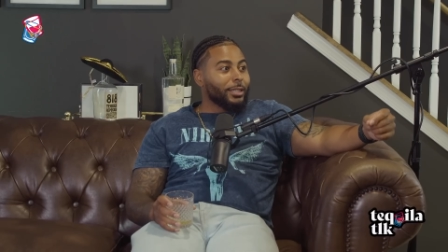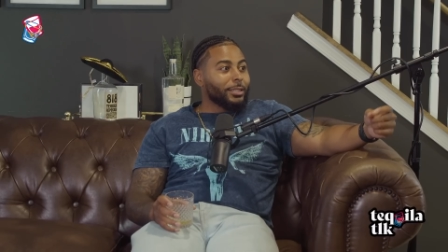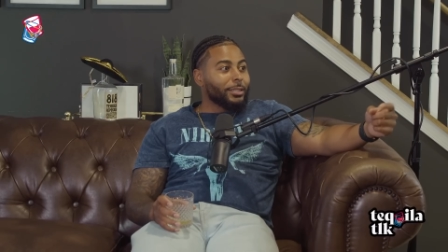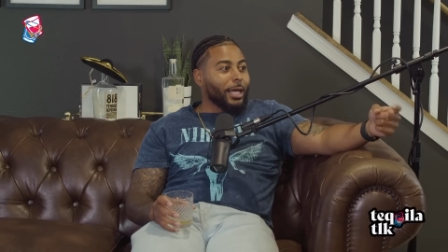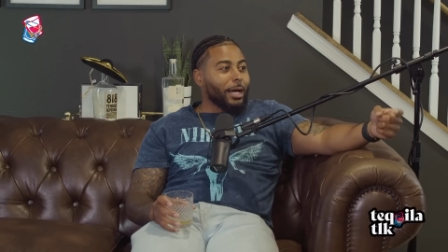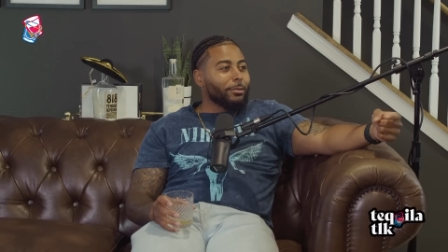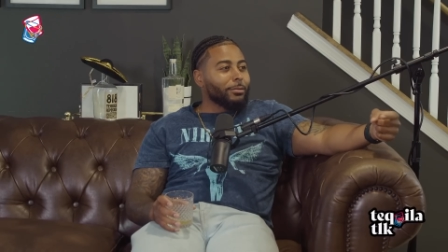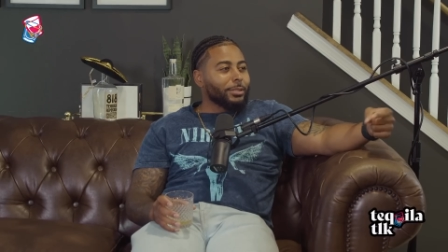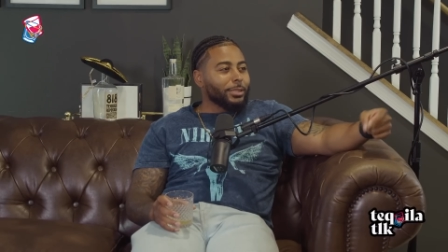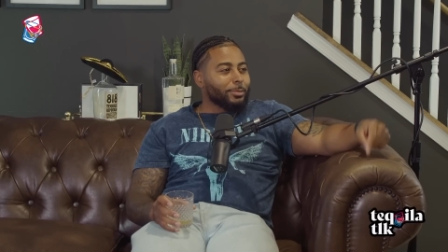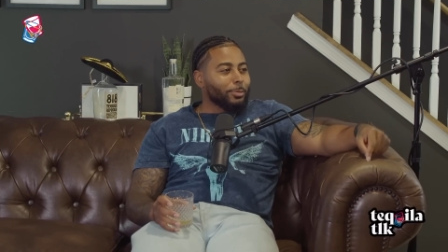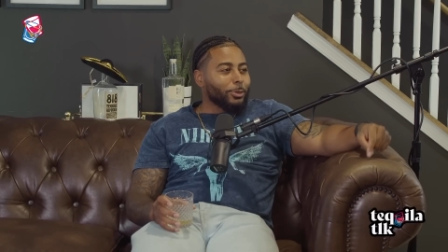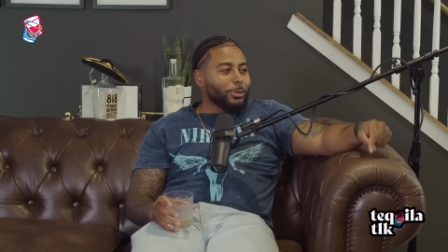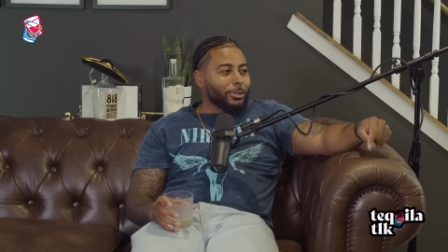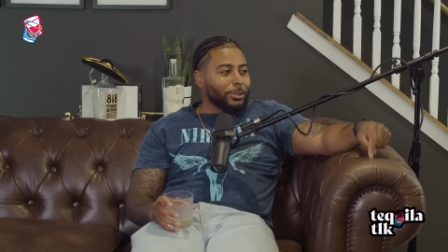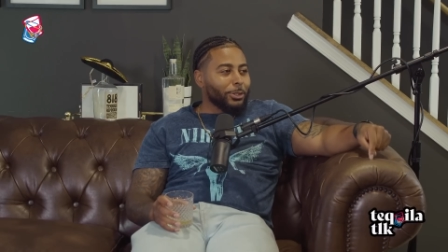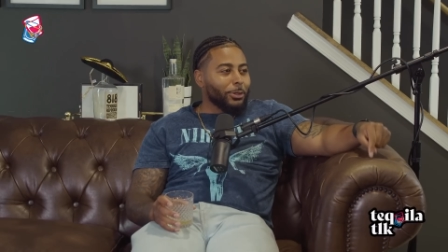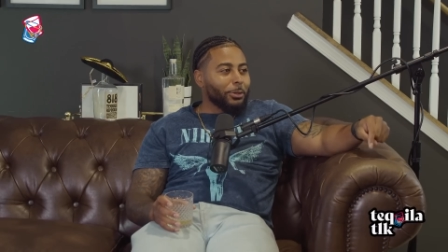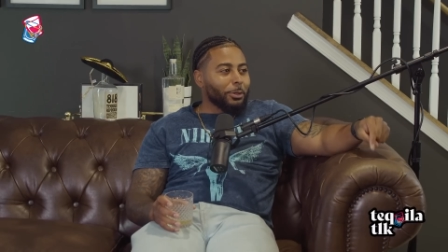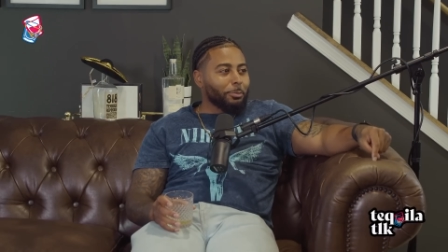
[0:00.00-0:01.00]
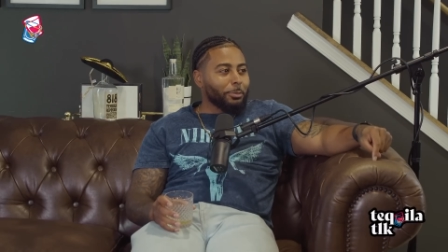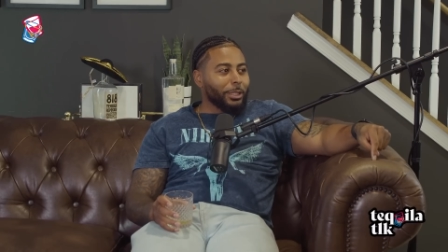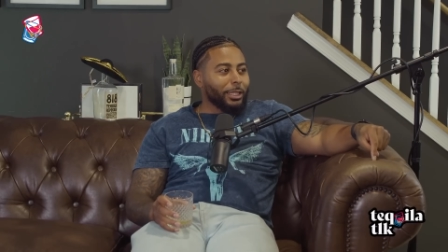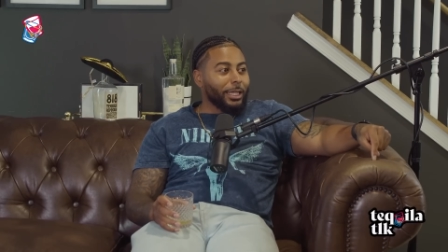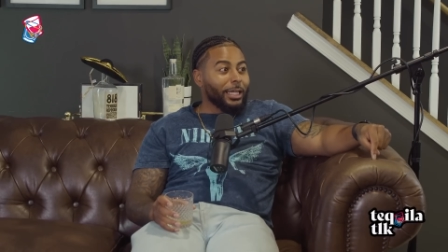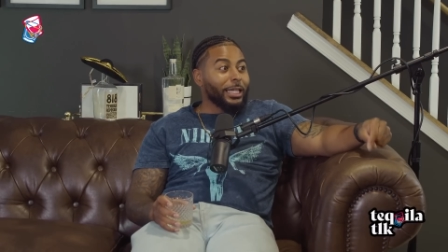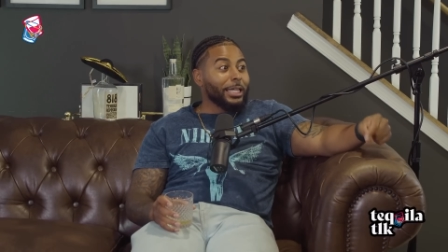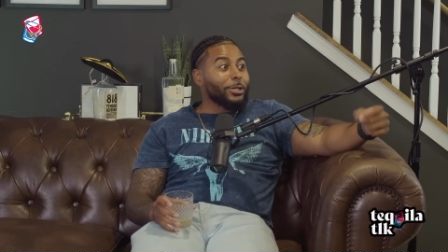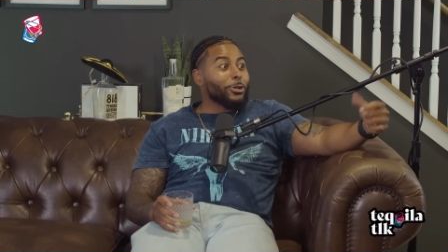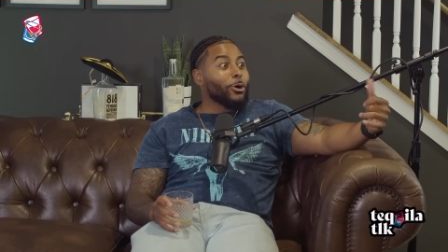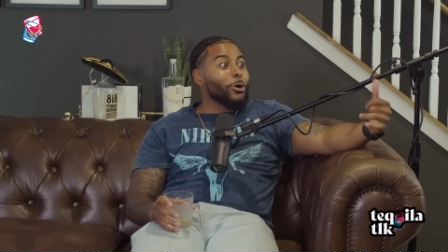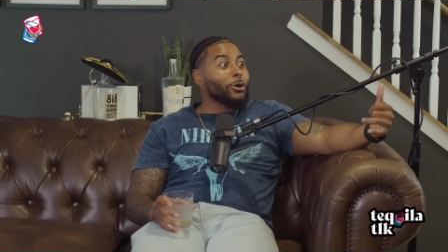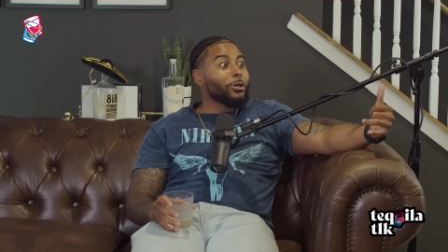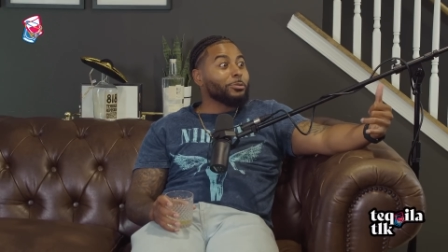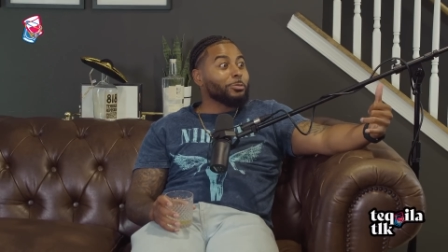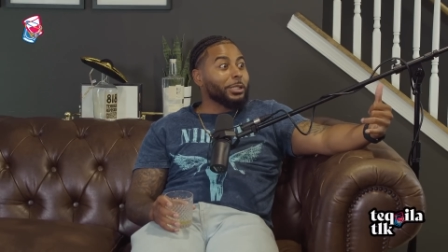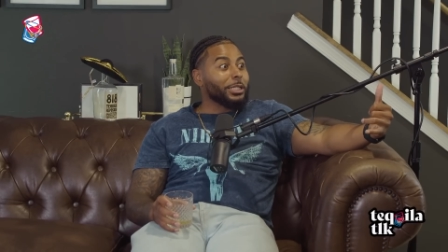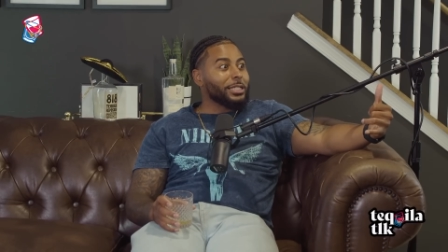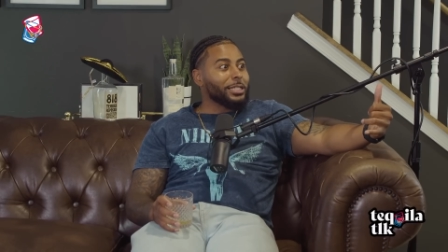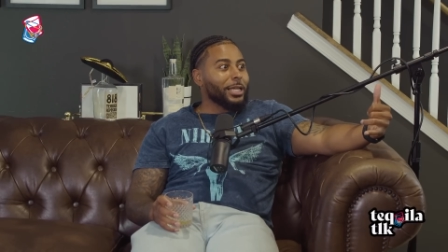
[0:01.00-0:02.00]
that was supposed to go to me. And he
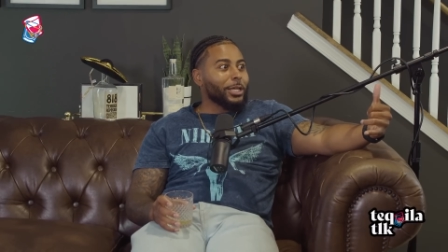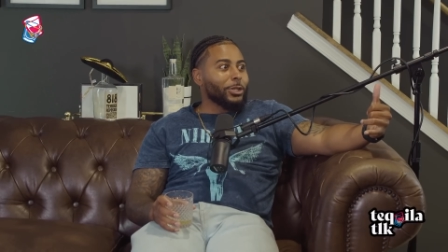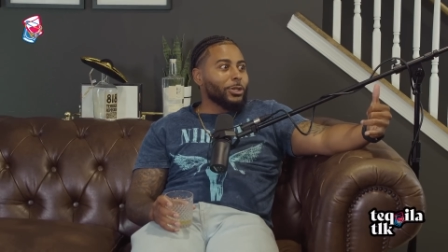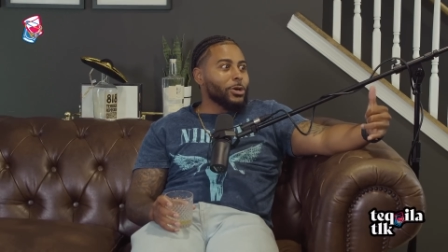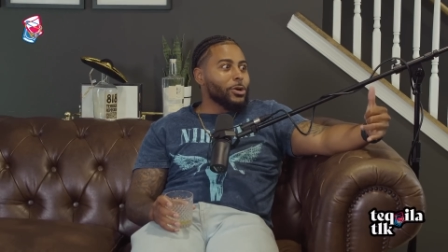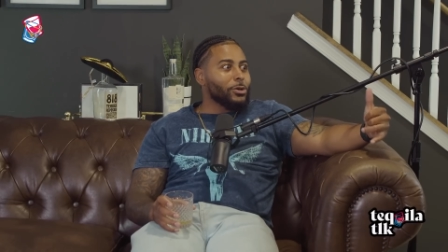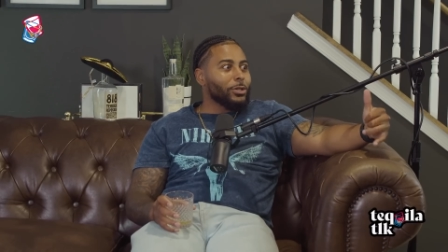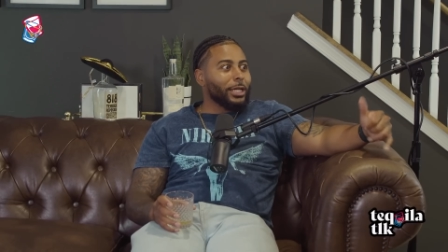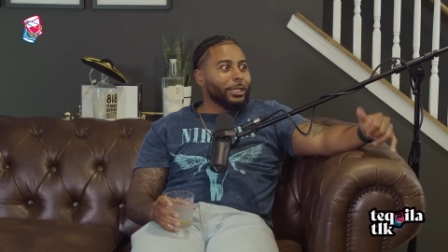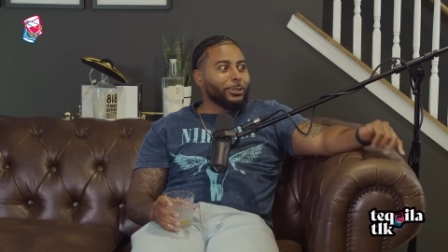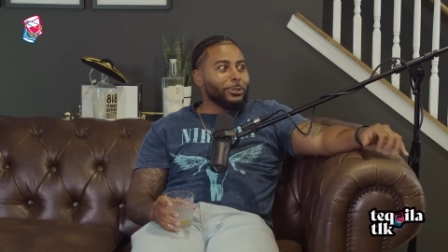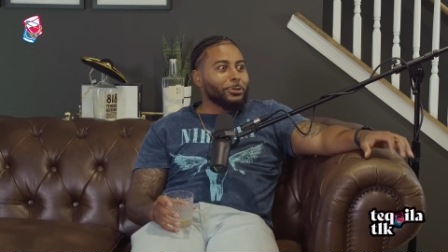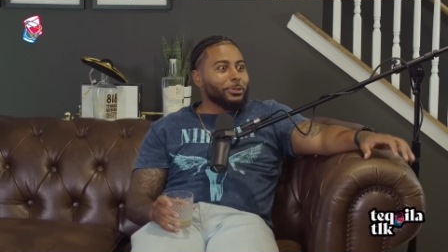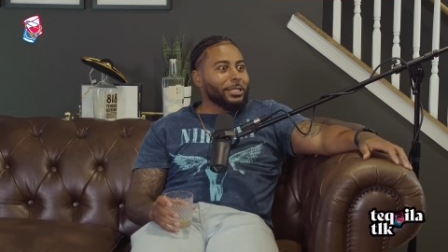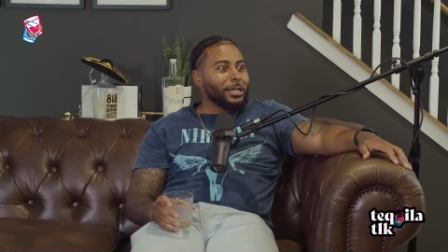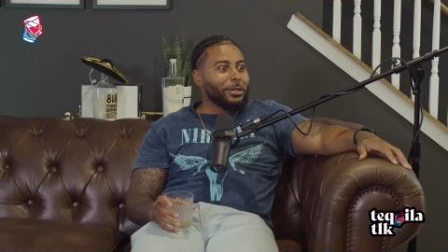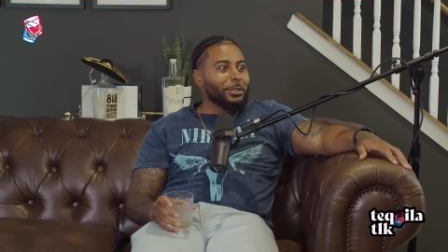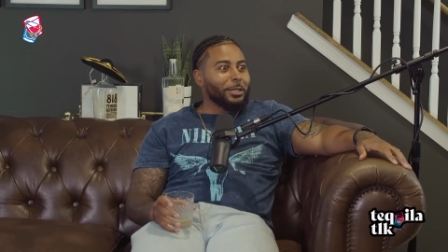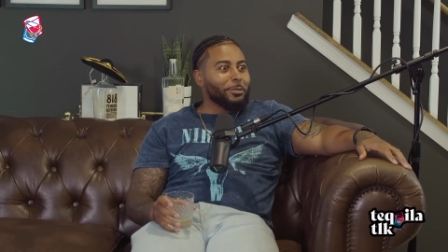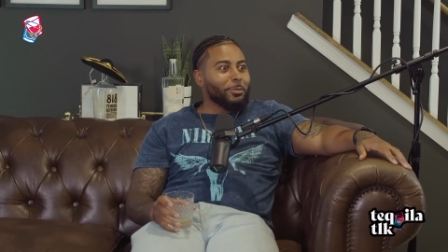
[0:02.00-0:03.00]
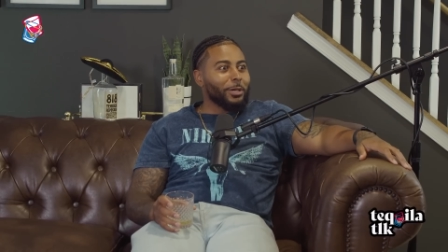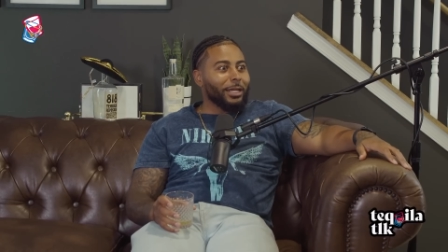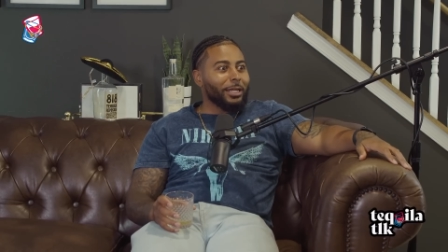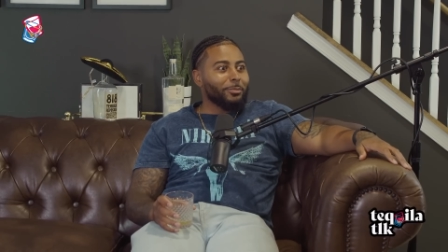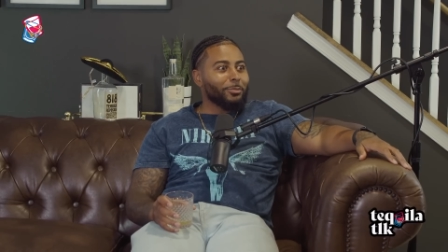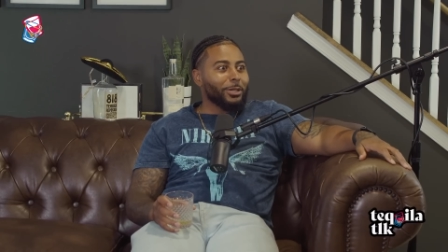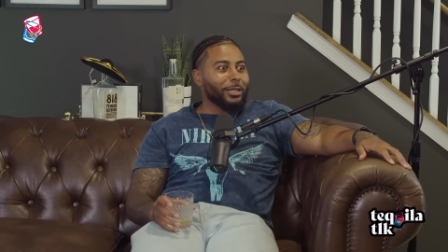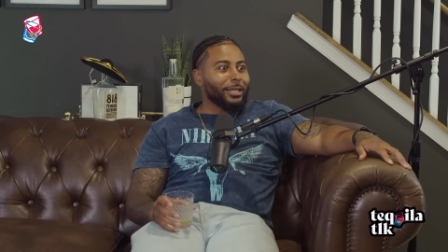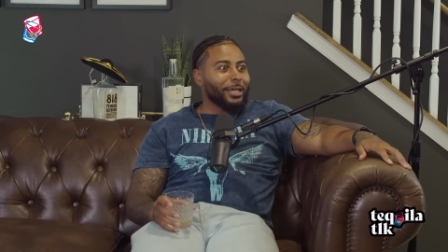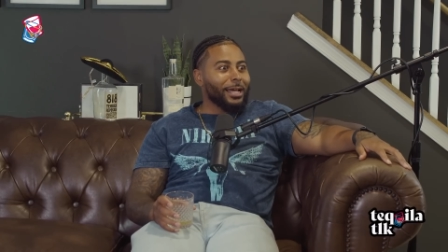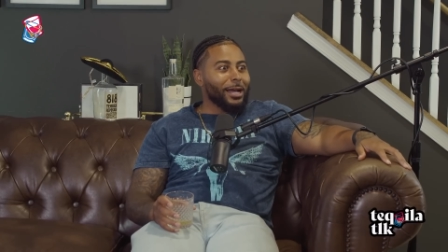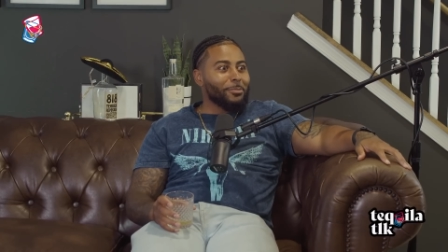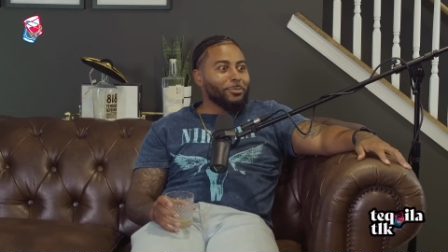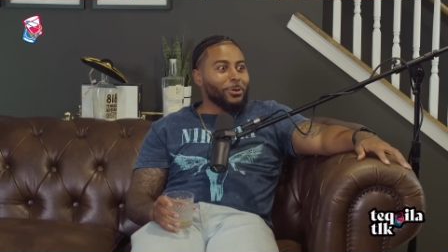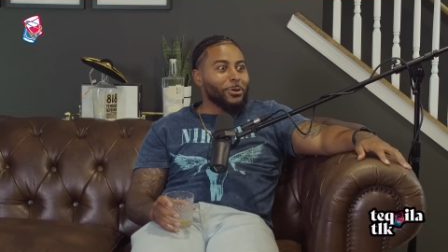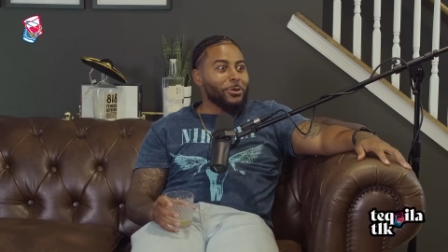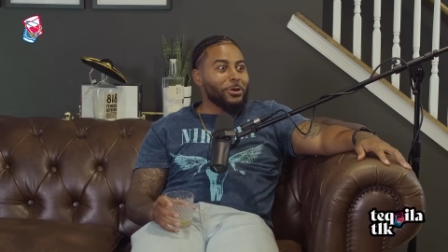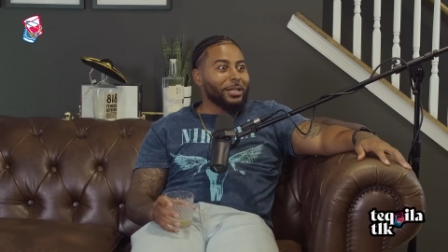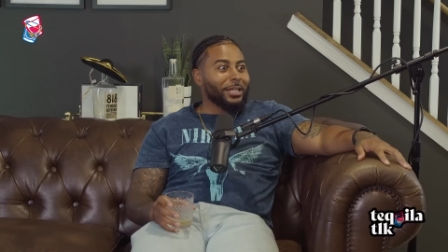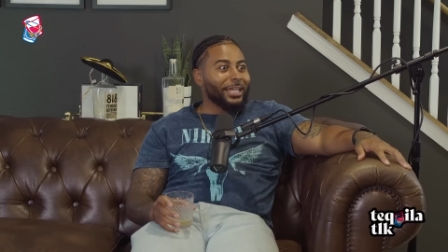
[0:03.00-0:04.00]
calls me. He's like, yo, like, don't tell anybody, but like, I'm
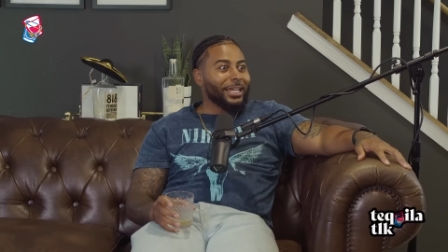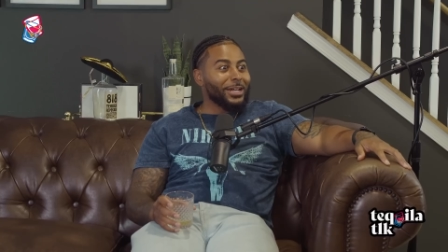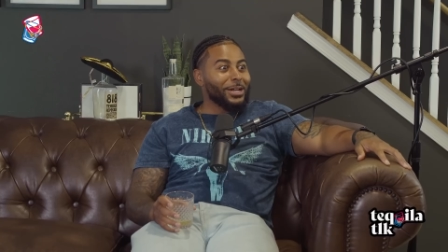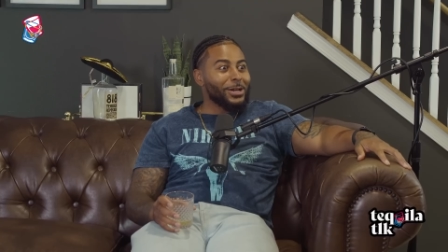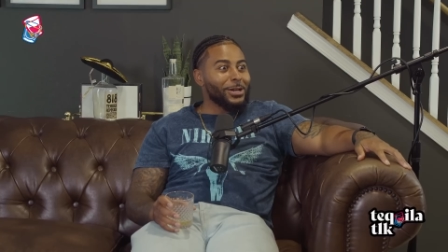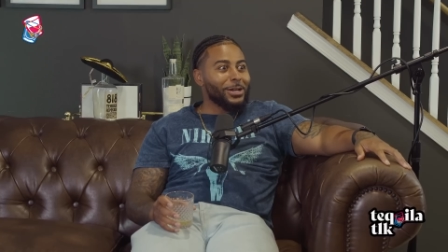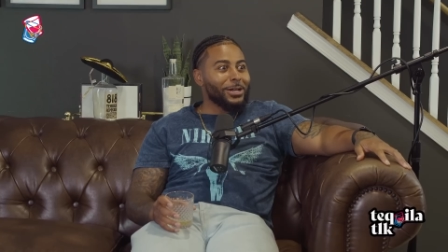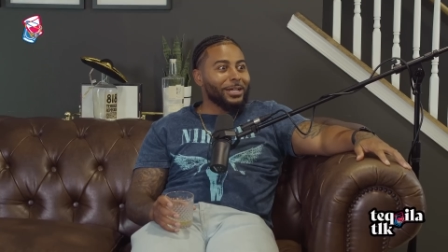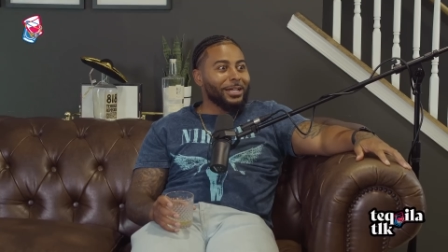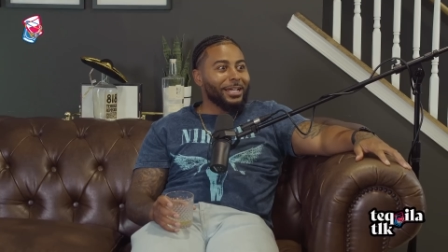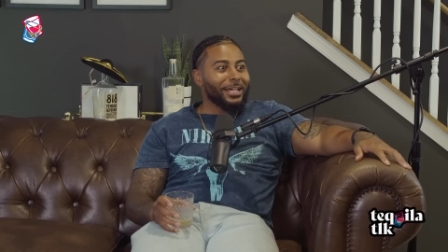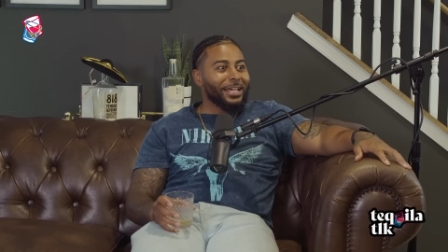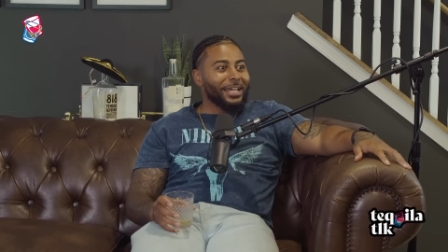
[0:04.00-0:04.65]
going here.